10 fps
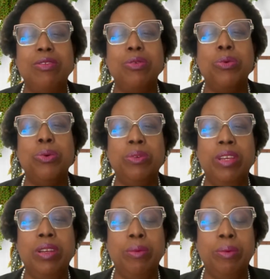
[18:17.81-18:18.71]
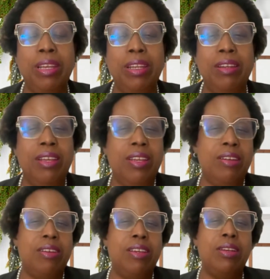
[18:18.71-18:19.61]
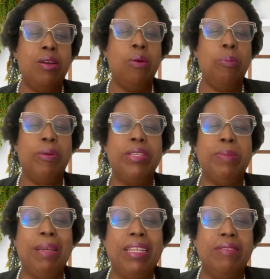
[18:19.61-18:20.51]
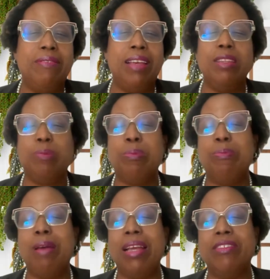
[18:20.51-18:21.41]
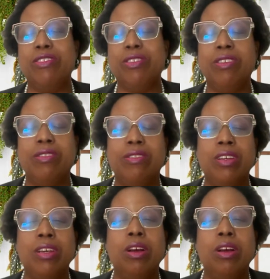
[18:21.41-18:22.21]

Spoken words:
So, in our perspective as practitioners,